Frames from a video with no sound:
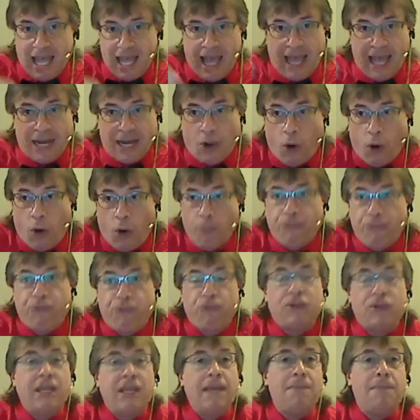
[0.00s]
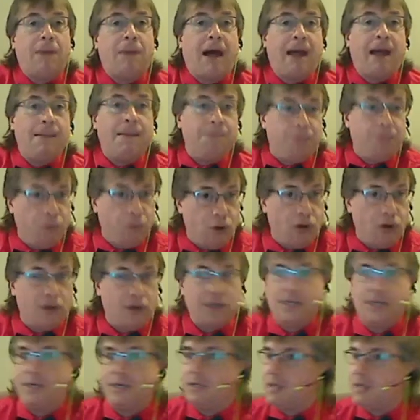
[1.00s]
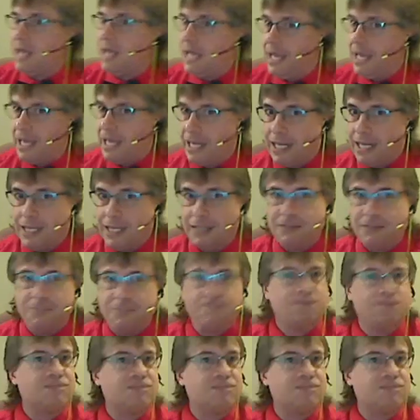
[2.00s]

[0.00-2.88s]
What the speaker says: And hopefully my book and